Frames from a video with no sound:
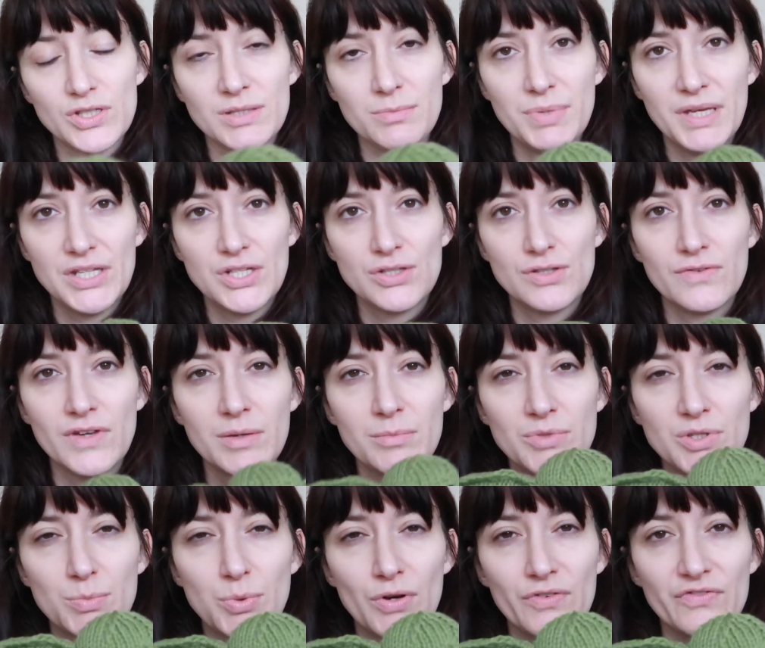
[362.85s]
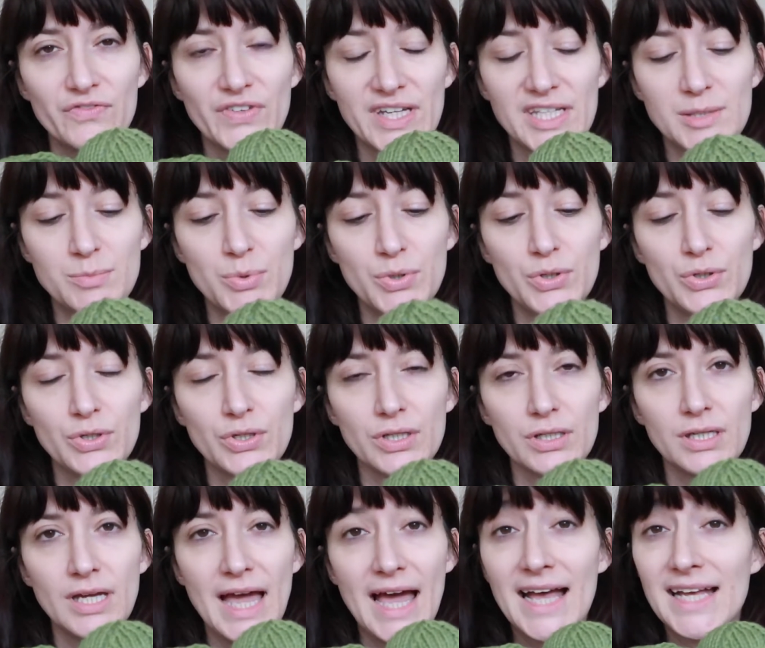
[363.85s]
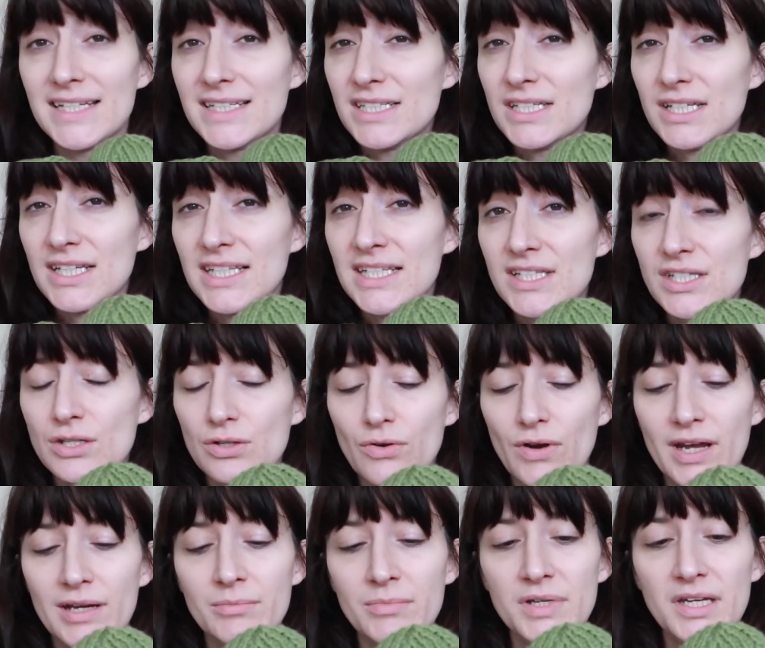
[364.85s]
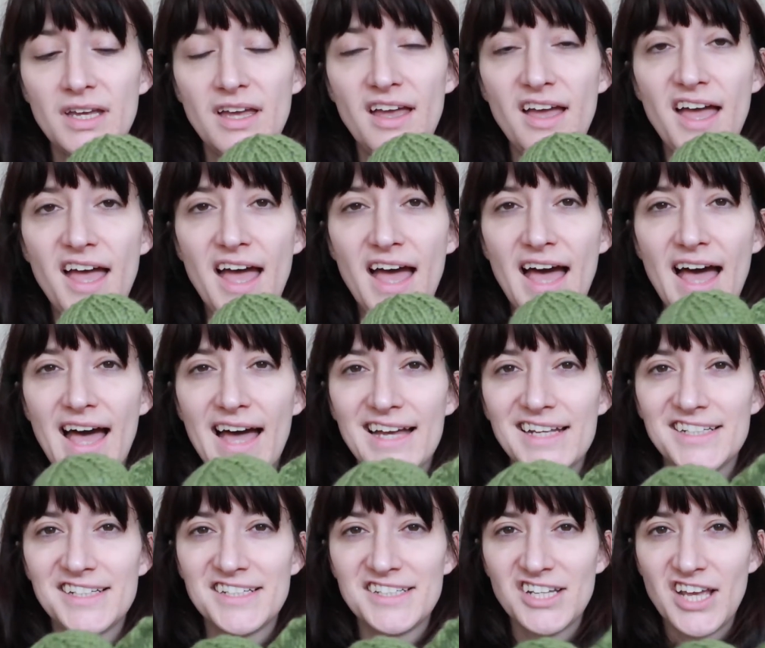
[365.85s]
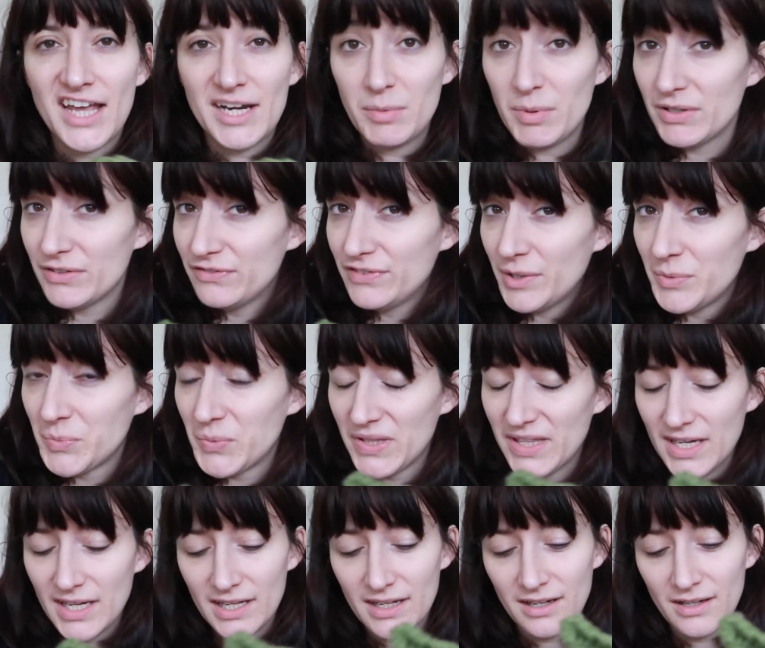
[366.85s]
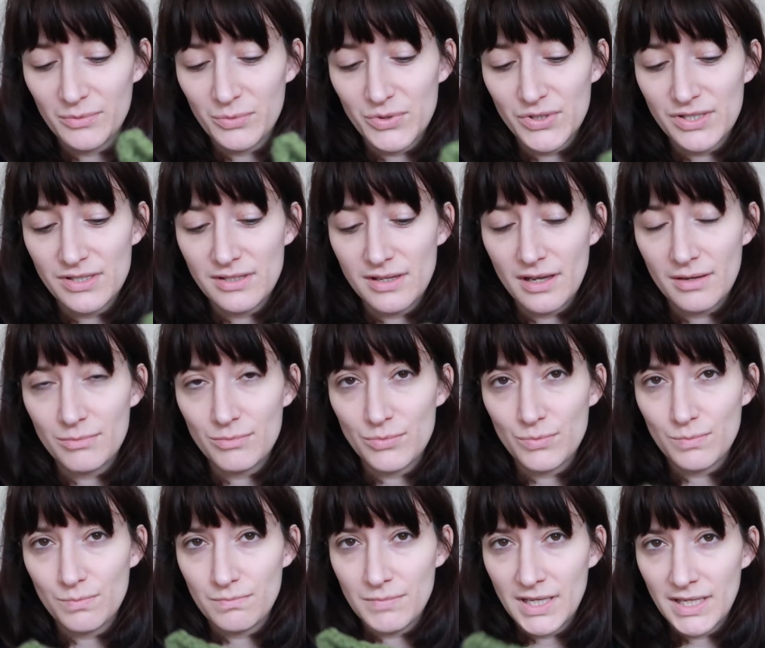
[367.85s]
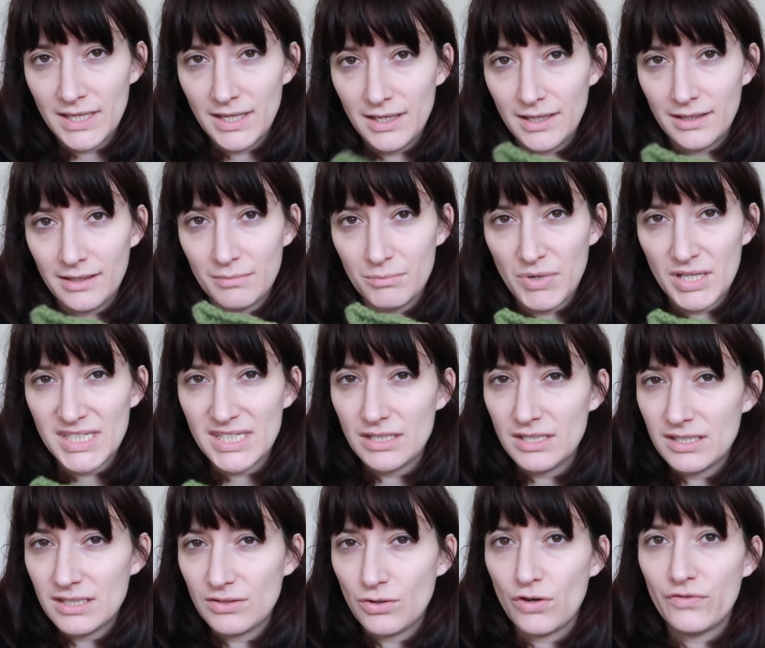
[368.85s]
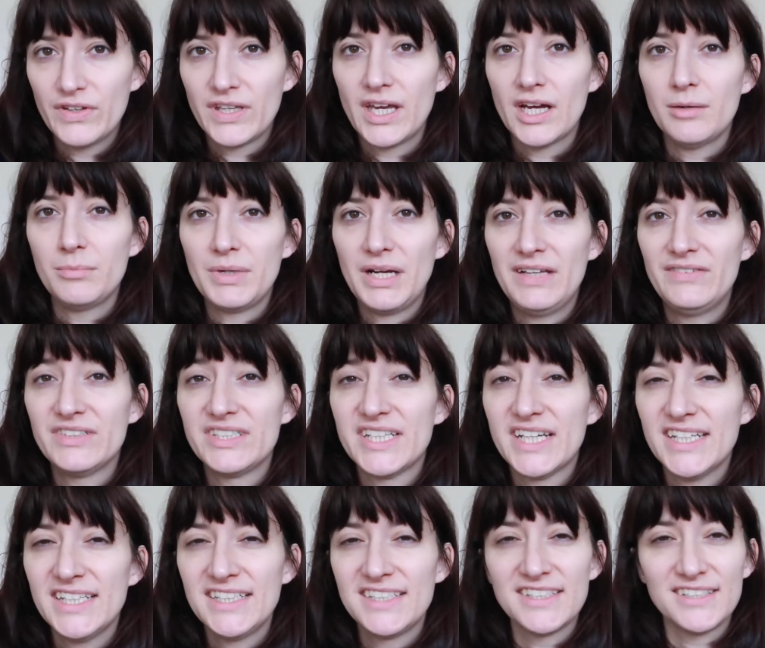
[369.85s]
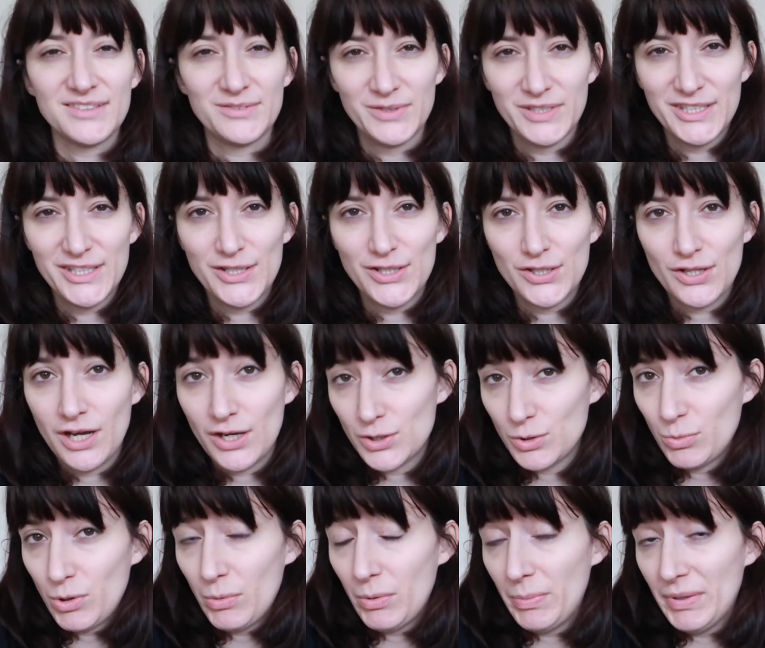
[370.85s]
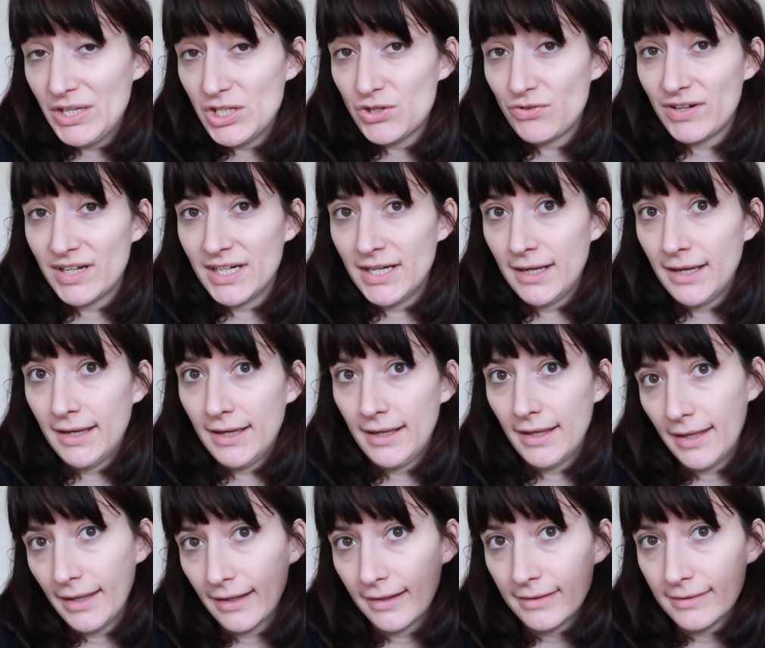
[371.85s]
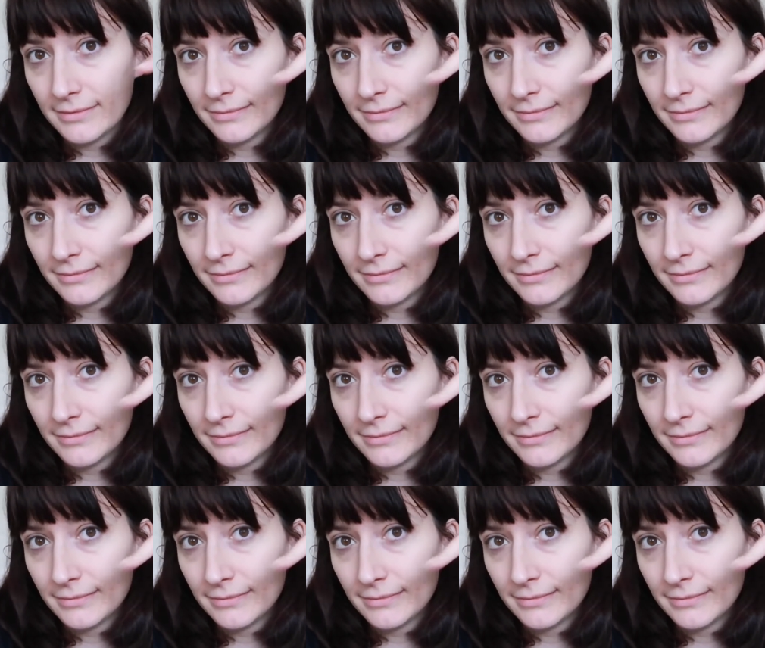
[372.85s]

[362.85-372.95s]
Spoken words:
some pictures of him to put on Facebook and Instagram, and I had a bit of fun with that. I was making my coffee cup levitate, which I shall put a picture in here